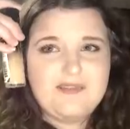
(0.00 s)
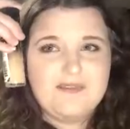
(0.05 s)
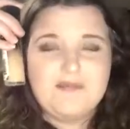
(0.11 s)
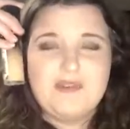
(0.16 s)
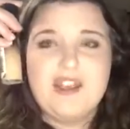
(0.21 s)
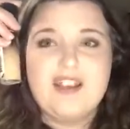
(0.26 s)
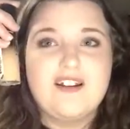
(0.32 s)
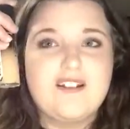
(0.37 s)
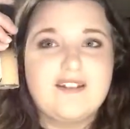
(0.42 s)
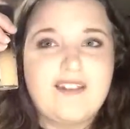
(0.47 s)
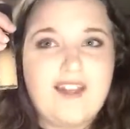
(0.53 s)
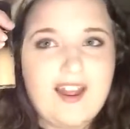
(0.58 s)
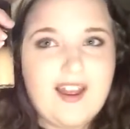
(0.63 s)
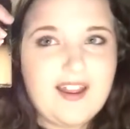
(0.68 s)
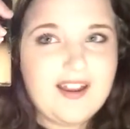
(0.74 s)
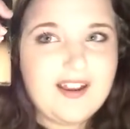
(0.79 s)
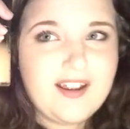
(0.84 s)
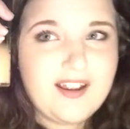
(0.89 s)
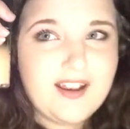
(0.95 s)
from here
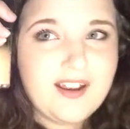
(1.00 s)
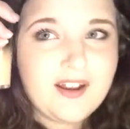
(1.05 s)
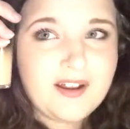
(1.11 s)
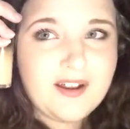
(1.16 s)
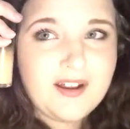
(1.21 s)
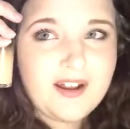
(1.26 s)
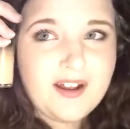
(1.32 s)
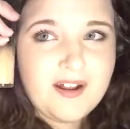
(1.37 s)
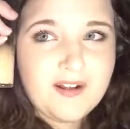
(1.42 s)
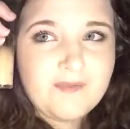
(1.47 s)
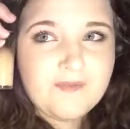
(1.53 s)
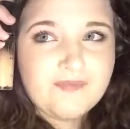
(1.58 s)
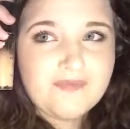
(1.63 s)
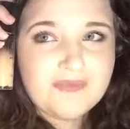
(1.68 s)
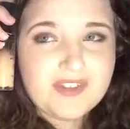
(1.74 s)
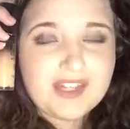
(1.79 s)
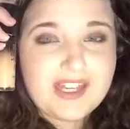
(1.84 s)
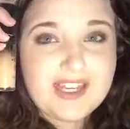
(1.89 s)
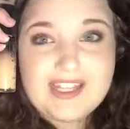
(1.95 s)
that
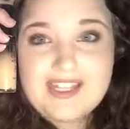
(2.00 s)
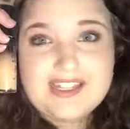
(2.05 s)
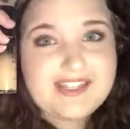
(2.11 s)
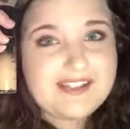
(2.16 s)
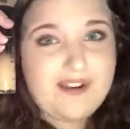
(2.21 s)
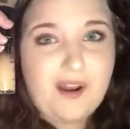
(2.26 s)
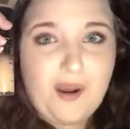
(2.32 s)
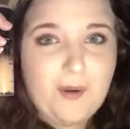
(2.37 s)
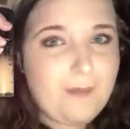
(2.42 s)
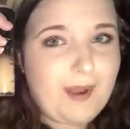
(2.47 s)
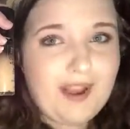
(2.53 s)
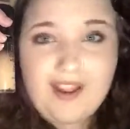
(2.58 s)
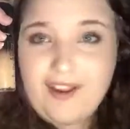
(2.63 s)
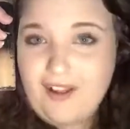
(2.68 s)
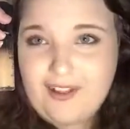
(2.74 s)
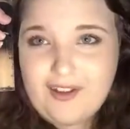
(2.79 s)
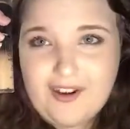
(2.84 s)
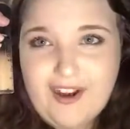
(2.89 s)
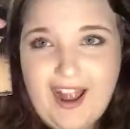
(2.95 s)
it is not my
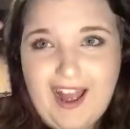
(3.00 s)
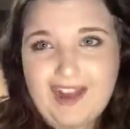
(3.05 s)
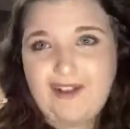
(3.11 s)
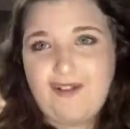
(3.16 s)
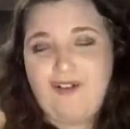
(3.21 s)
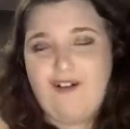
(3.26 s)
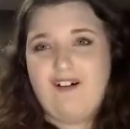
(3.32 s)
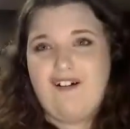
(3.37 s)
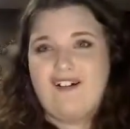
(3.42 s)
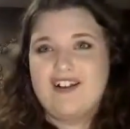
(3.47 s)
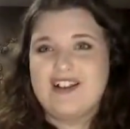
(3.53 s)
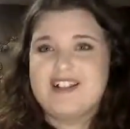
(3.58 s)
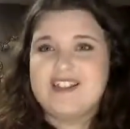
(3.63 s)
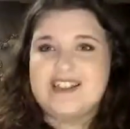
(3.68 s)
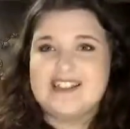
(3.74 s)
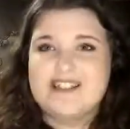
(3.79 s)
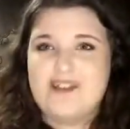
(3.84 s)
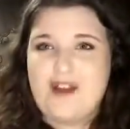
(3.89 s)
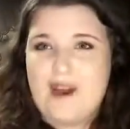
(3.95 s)
color at all. It
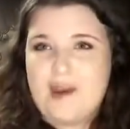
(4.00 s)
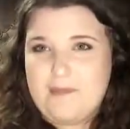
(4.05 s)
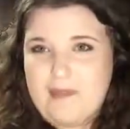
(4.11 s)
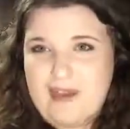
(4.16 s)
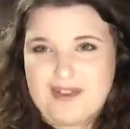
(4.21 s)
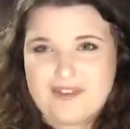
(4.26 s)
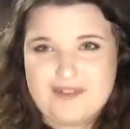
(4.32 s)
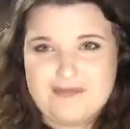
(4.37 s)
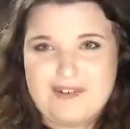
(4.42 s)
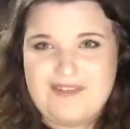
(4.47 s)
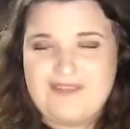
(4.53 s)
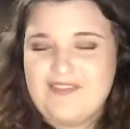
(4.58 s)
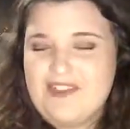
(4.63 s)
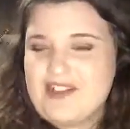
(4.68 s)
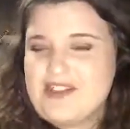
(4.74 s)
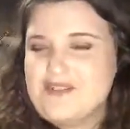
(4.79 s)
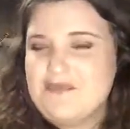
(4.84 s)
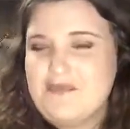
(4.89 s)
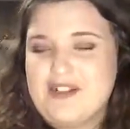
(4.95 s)
does not match my
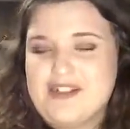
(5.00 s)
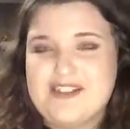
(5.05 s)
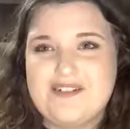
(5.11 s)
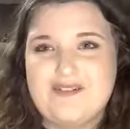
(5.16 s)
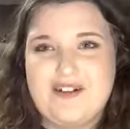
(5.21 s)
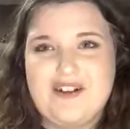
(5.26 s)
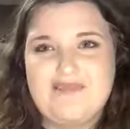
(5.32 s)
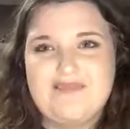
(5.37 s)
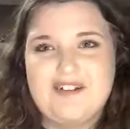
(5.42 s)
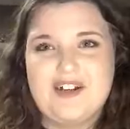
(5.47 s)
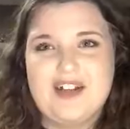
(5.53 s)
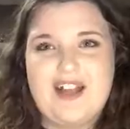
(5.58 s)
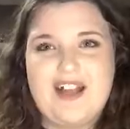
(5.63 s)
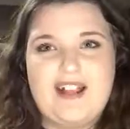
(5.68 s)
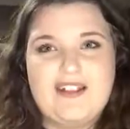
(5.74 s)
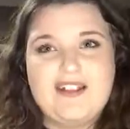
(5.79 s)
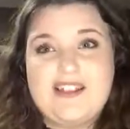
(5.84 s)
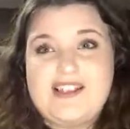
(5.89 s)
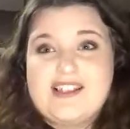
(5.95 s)
face whatsoever,
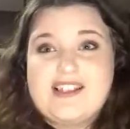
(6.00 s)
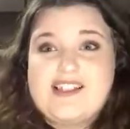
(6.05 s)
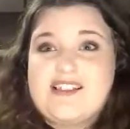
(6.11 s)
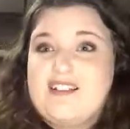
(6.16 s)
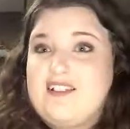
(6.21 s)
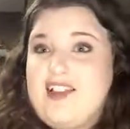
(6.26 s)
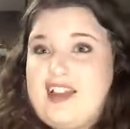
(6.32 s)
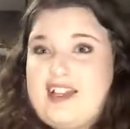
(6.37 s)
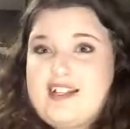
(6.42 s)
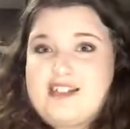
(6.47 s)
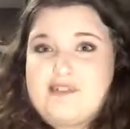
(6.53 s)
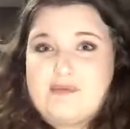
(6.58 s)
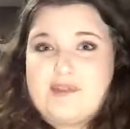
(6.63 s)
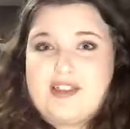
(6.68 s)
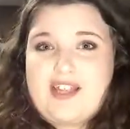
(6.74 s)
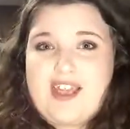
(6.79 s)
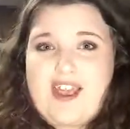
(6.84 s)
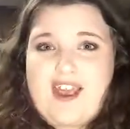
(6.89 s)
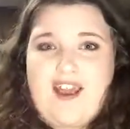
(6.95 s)
and this is the lightest
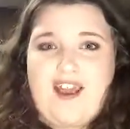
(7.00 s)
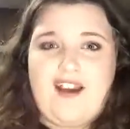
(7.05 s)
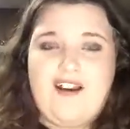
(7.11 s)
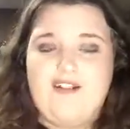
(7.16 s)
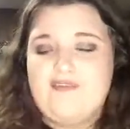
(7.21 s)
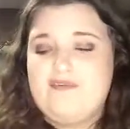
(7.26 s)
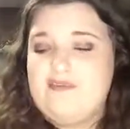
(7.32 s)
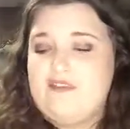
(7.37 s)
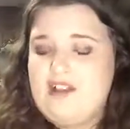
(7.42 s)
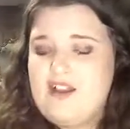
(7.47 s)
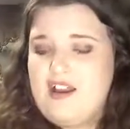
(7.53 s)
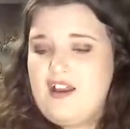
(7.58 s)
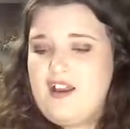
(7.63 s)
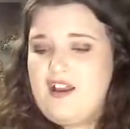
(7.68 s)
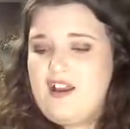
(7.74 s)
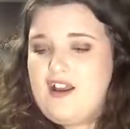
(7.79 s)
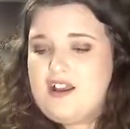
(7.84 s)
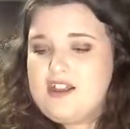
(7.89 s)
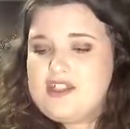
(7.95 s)
one they have.
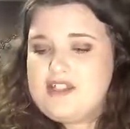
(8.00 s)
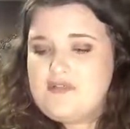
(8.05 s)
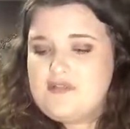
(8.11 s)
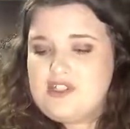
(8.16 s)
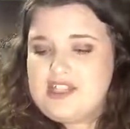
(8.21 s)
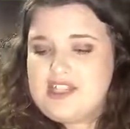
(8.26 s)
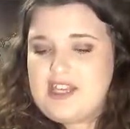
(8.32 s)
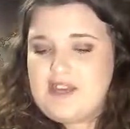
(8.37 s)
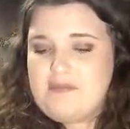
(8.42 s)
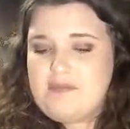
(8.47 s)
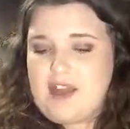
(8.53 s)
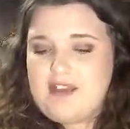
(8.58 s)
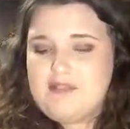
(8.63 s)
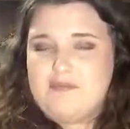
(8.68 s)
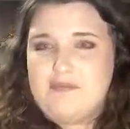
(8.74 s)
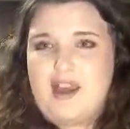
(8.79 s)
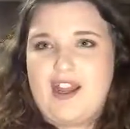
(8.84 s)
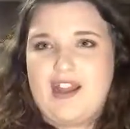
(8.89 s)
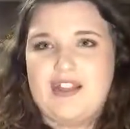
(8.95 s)
So just keep
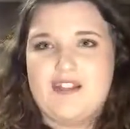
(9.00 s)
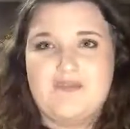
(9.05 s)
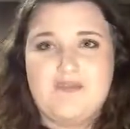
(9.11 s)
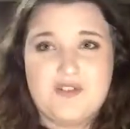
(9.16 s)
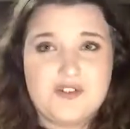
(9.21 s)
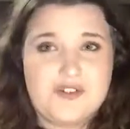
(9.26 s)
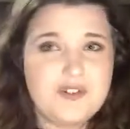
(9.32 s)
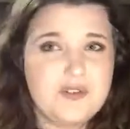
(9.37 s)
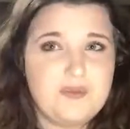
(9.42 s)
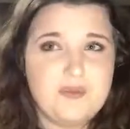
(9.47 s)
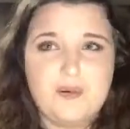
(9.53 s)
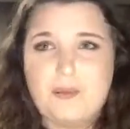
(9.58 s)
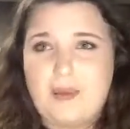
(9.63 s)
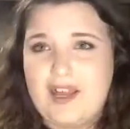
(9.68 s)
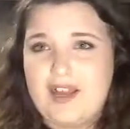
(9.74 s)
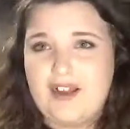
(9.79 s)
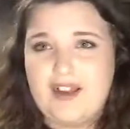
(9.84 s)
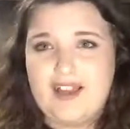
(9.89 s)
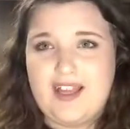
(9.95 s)
that in mind. If you're super
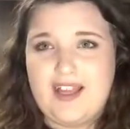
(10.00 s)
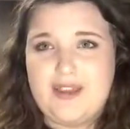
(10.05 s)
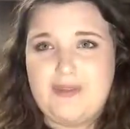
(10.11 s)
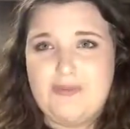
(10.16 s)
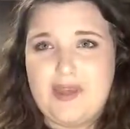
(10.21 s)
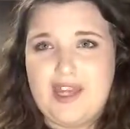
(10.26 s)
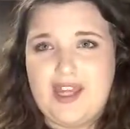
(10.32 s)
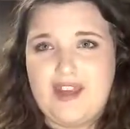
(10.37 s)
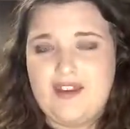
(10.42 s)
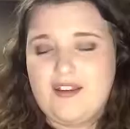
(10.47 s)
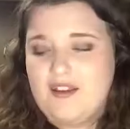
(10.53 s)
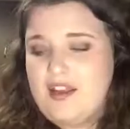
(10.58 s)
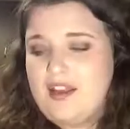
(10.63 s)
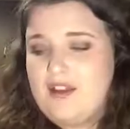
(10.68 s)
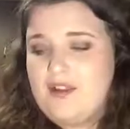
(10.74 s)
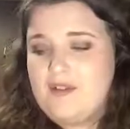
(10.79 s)
pale like me,